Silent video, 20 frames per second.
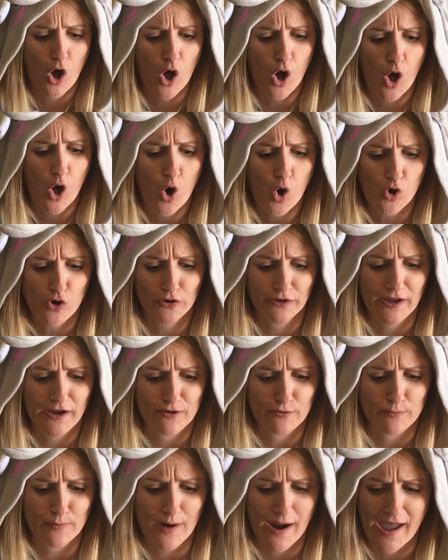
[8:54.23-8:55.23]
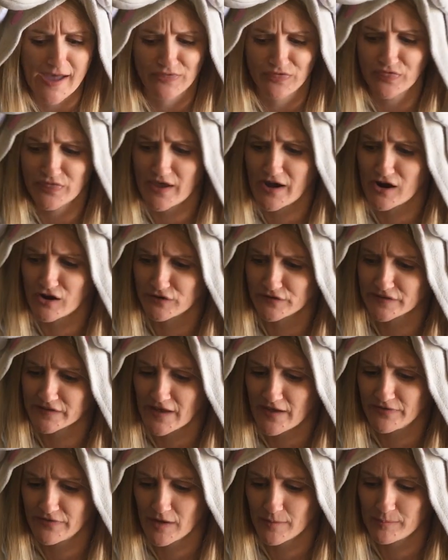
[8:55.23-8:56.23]
"Hold it right there,"
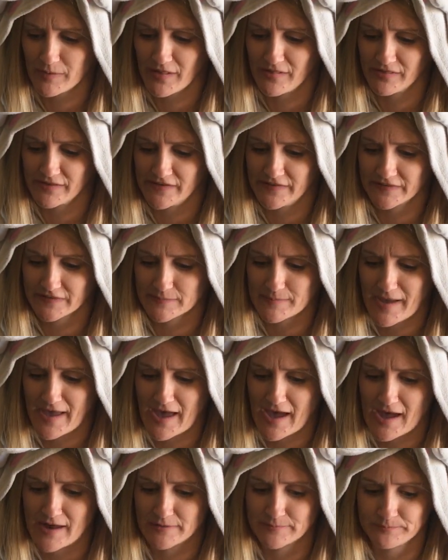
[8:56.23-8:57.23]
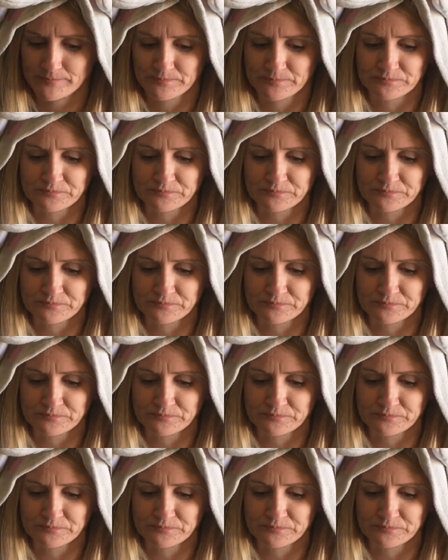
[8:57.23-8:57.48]
said the policeman.